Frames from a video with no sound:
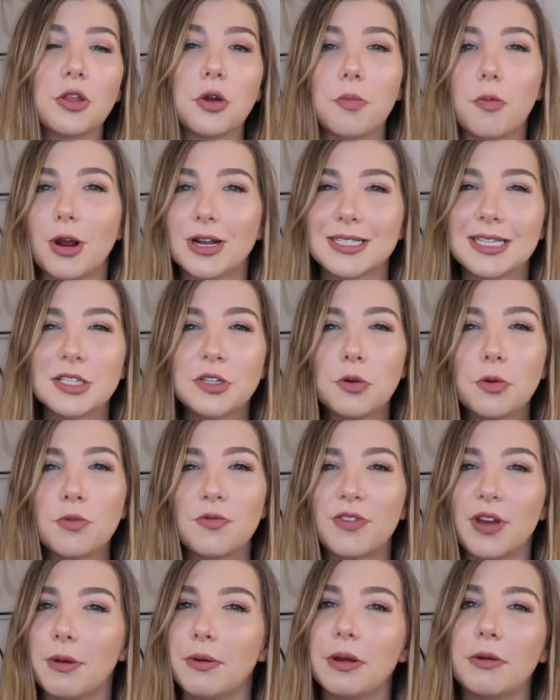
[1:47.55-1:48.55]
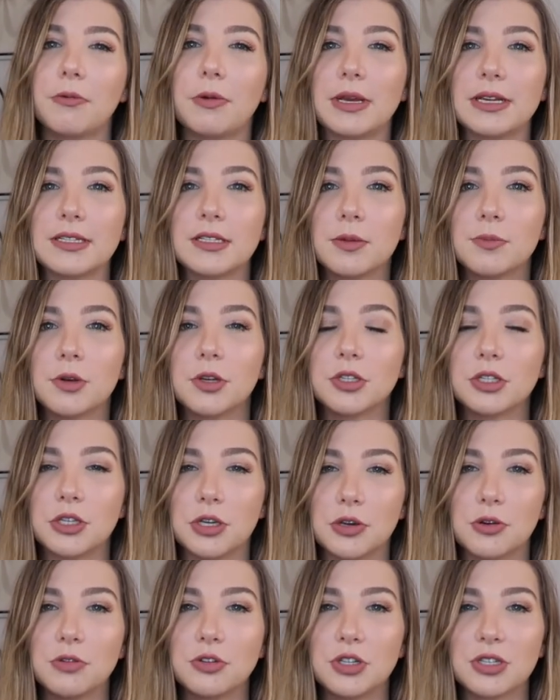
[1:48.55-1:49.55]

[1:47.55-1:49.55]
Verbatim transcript: Their prices are very reasonable too.